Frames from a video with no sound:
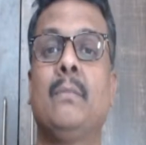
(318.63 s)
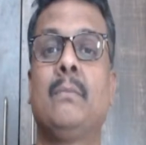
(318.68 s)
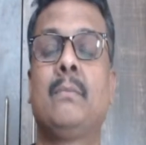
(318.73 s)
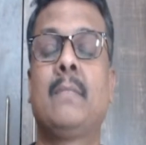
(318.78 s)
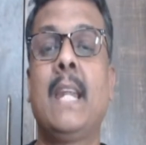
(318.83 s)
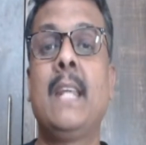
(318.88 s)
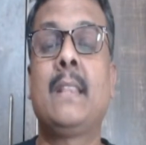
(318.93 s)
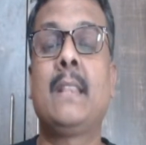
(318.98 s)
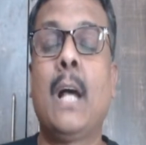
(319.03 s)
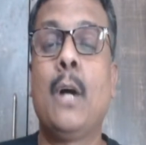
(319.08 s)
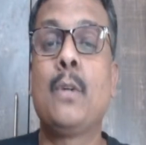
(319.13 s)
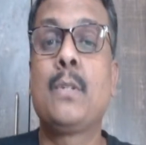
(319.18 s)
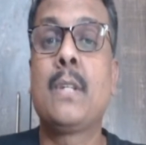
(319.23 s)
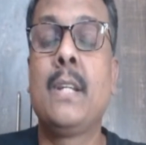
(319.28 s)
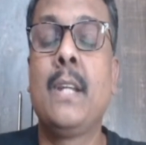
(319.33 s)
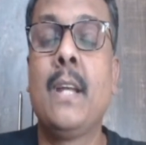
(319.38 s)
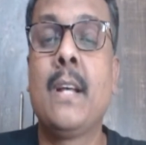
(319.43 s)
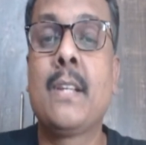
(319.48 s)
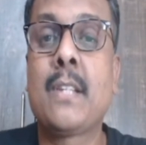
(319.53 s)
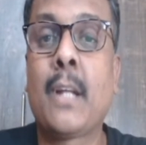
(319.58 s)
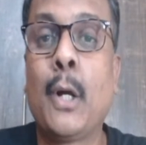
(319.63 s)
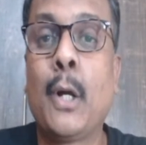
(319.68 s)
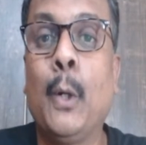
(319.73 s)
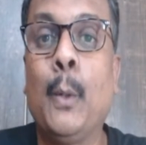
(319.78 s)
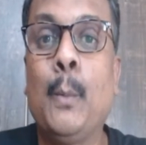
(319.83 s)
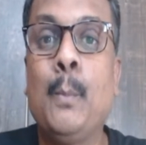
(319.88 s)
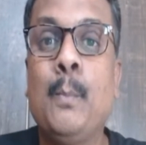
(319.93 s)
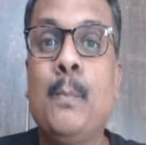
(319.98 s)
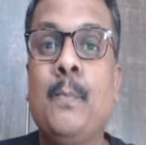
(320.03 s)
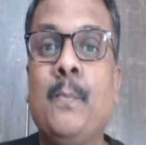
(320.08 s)
3,000 years
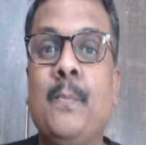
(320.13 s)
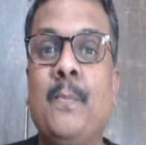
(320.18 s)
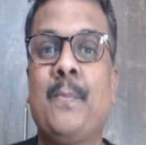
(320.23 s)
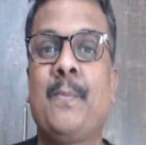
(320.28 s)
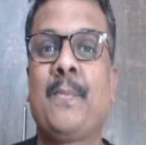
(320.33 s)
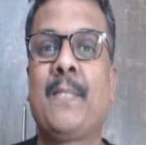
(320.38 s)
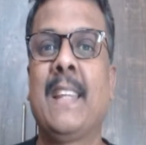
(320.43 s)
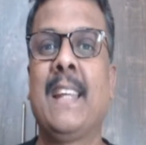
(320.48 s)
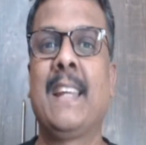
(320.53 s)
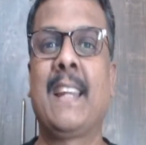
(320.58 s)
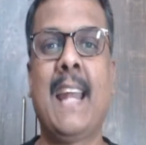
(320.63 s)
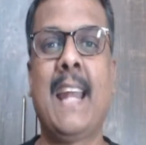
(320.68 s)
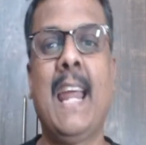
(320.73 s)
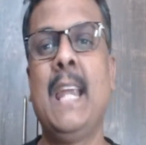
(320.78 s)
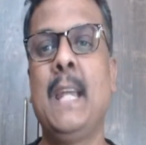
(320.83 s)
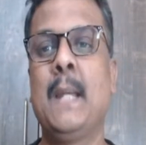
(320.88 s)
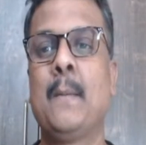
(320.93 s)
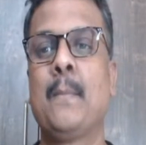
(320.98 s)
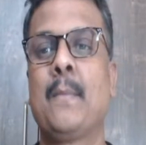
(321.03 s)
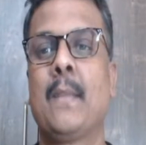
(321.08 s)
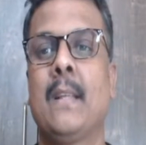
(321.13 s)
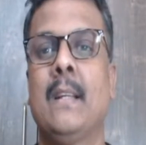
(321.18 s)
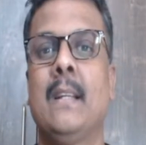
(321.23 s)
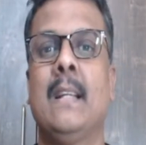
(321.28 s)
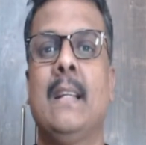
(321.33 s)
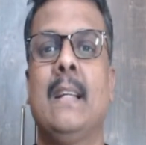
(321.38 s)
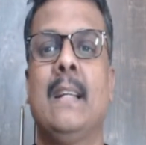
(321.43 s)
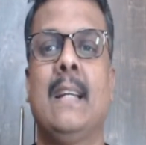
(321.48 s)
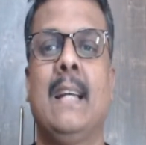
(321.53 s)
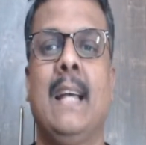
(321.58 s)
ago, right?
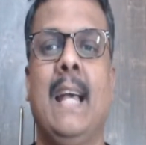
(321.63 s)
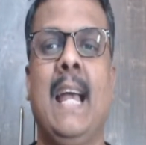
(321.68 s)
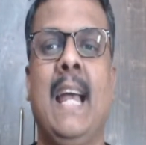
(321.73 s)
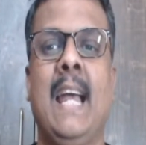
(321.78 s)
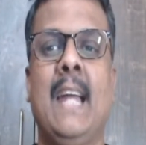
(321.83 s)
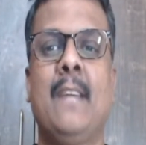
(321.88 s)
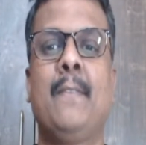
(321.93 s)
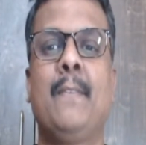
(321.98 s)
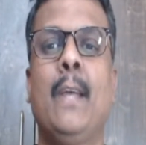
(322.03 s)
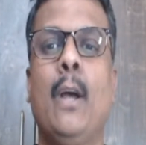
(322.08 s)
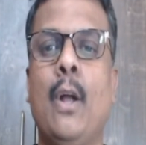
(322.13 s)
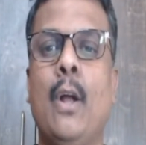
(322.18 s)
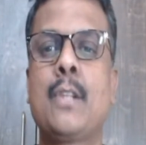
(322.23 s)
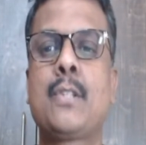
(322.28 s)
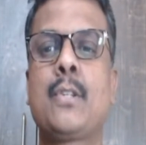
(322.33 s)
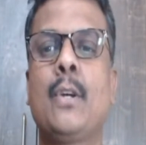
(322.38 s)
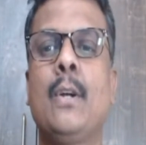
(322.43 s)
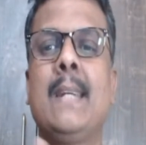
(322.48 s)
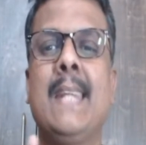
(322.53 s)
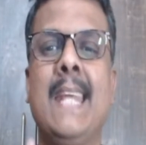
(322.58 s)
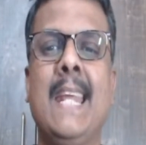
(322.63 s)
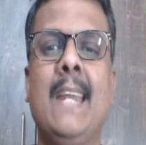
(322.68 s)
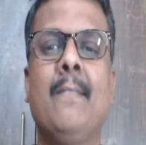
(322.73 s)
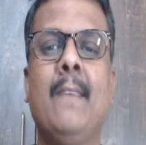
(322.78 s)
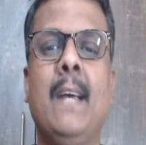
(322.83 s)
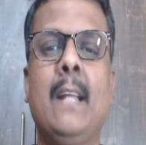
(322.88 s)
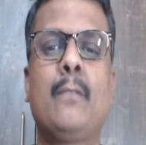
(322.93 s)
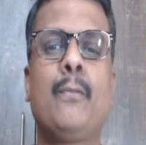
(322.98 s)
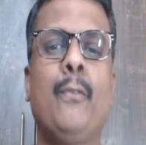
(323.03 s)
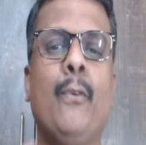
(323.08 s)
And we also deal
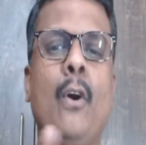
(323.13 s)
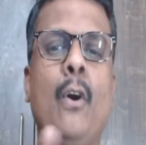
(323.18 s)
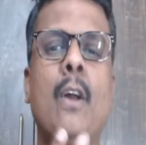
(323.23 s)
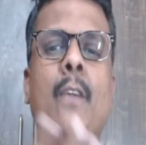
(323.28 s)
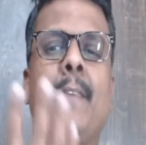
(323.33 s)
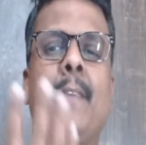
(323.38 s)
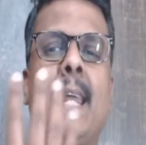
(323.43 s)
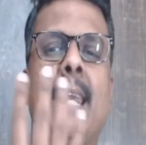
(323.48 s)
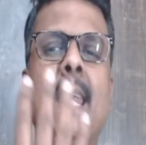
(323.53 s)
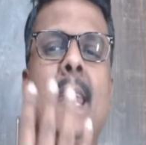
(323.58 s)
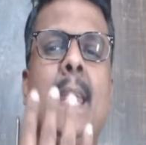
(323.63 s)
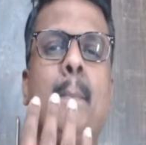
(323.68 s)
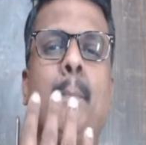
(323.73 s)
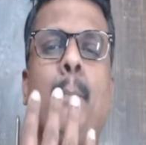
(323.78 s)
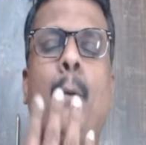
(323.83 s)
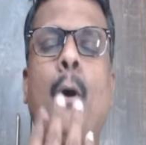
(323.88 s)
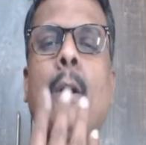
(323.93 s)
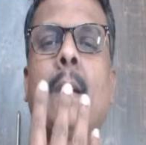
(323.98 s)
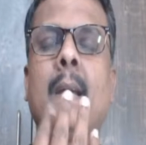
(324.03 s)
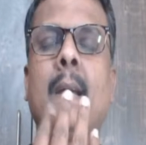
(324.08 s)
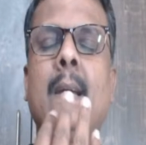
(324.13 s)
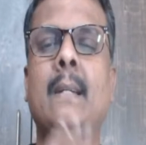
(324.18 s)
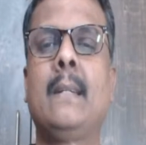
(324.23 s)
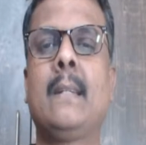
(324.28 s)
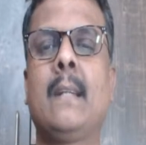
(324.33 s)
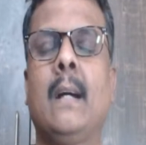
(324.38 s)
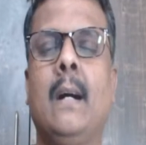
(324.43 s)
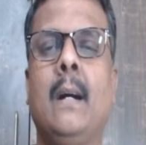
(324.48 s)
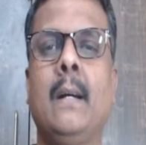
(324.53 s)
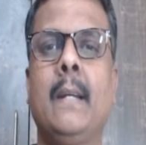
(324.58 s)
with four very important,
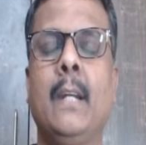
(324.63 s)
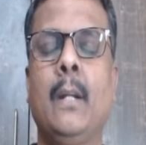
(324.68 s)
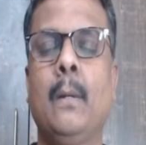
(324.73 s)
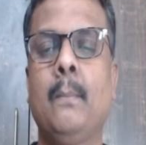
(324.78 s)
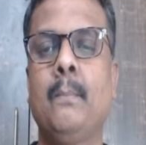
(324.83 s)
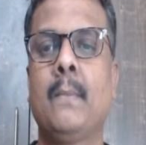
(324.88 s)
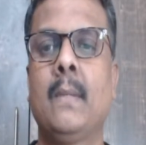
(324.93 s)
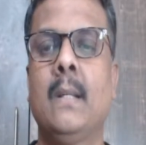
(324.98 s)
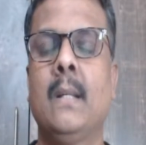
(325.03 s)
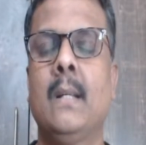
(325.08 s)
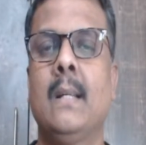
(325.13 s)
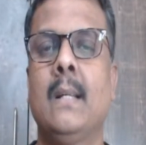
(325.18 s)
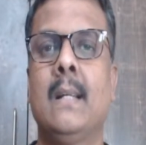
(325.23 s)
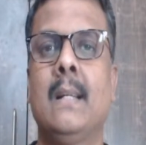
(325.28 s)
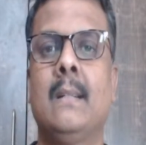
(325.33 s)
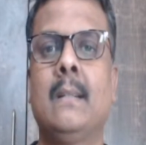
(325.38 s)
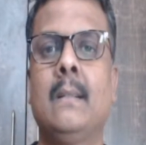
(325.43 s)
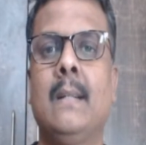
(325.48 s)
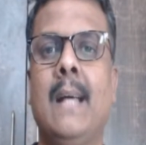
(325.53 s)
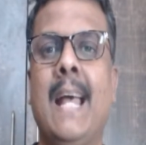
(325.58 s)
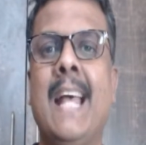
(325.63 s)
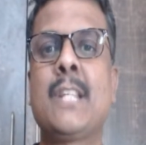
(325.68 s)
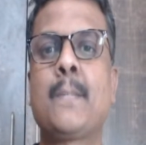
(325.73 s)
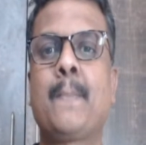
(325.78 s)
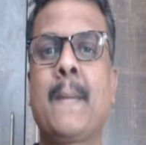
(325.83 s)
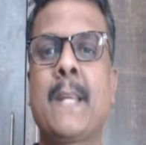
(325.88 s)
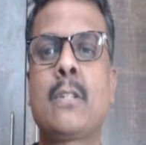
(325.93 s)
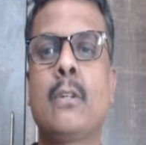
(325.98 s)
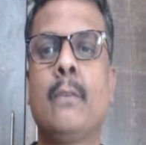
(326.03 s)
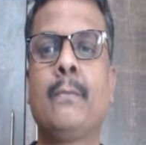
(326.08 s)

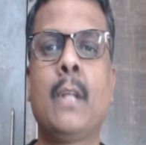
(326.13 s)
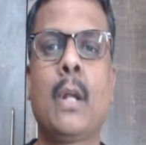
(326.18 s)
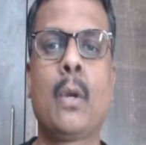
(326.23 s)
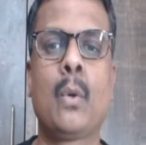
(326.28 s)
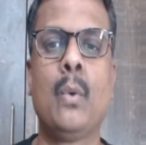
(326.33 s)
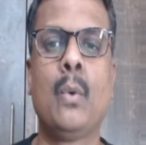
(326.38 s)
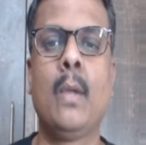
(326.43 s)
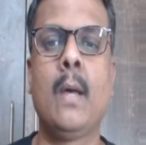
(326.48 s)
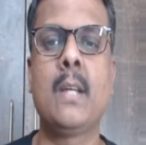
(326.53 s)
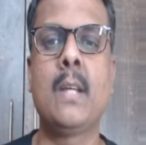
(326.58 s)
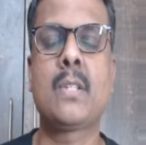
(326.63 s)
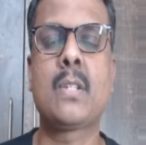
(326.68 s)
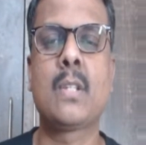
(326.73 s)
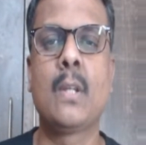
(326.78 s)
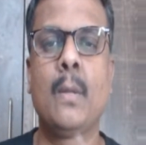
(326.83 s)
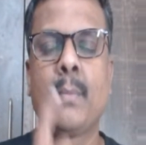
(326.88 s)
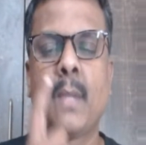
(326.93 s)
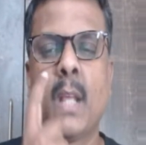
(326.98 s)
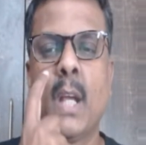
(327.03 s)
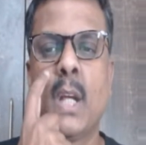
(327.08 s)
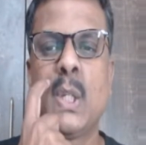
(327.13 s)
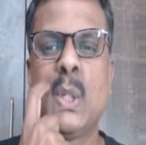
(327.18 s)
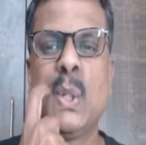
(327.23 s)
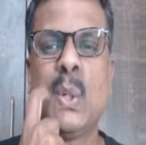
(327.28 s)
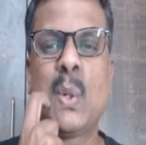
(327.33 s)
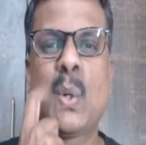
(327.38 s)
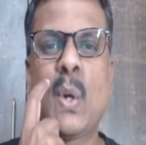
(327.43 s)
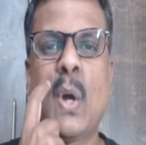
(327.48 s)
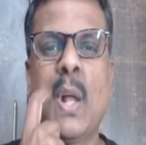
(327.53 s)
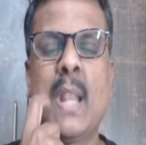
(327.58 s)
aspects of the rulers.
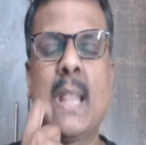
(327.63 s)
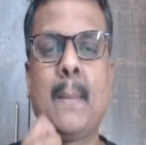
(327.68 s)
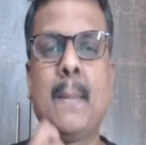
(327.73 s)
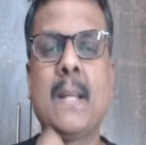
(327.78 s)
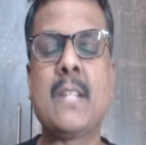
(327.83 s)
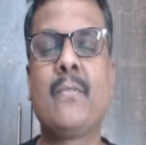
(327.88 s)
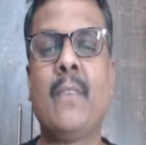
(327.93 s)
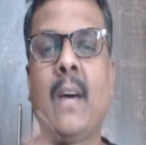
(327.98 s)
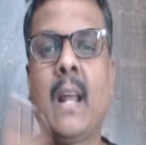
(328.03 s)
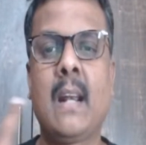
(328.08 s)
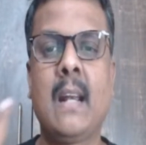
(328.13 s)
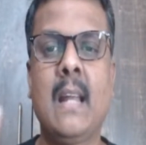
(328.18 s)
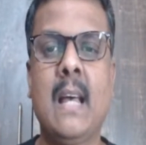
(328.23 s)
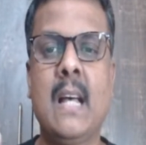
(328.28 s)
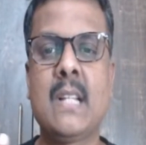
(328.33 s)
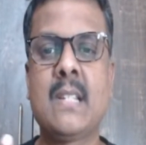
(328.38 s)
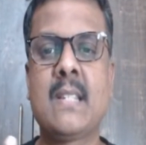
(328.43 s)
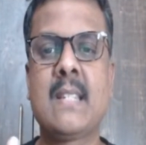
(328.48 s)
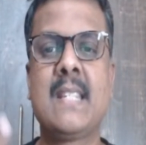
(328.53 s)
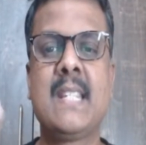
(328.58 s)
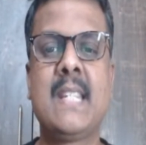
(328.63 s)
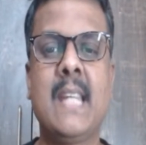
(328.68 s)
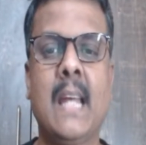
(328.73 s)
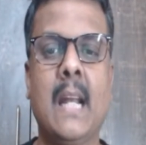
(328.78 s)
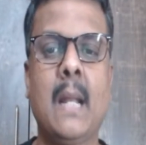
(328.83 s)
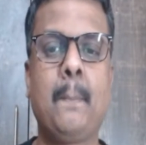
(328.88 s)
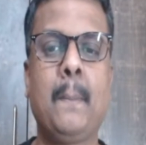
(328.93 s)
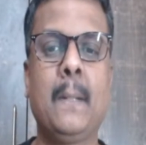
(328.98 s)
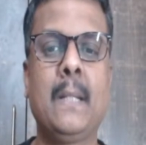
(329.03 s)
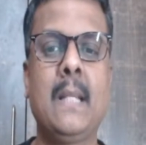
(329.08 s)
You call them as Varnas,
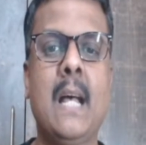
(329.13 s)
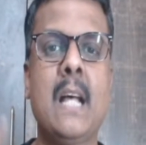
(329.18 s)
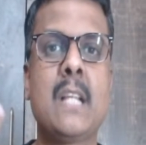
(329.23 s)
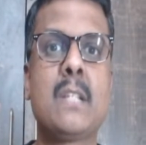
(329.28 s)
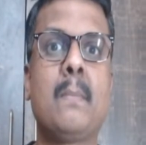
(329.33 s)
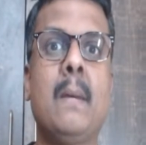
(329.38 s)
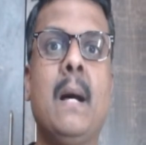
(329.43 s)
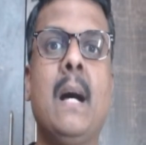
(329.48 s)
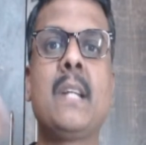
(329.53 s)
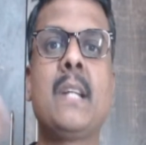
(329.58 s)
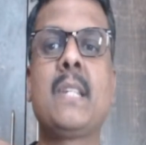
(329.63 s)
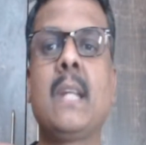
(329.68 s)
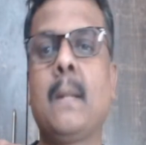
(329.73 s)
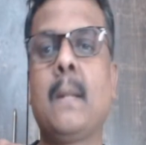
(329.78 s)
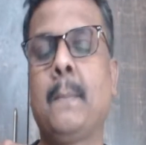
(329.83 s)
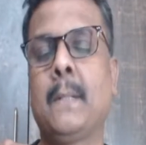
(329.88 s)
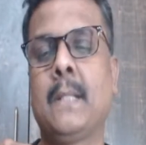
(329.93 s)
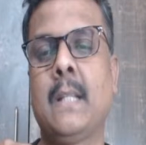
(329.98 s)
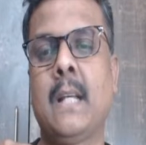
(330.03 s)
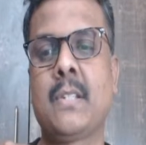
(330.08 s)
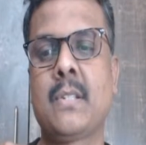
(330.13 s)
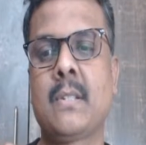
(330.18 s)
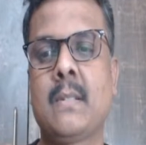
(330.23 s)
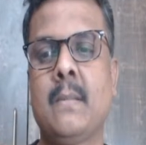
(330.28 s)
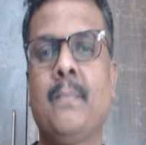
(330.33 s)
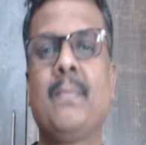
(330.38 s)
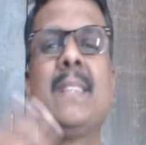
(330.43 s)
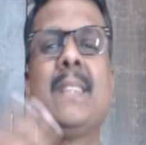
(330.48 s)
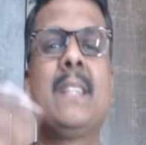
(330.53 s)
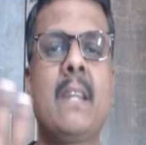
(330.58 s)
Janapadas, Mahajanapadas.
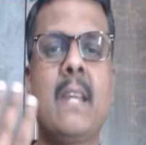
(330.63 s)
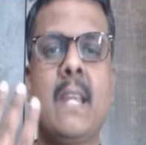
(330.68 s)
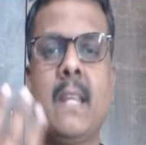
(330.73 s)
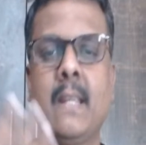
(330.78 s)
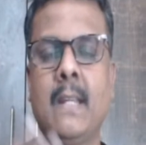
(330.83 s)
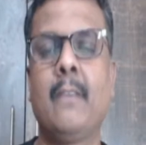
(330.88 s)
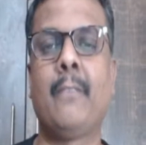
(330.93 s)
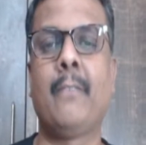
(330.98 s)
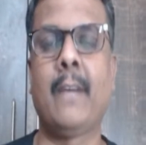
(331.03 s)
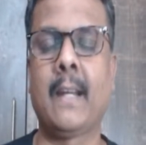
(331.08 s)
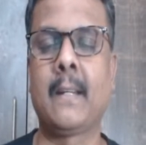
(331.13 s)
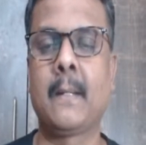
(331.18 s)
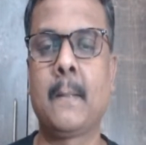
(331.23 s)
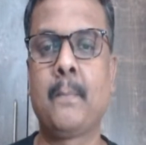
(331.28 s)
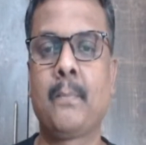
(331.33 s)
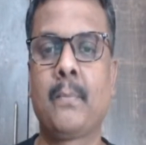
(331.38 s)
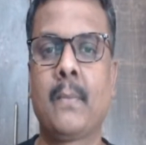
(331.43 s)
Three, in fact.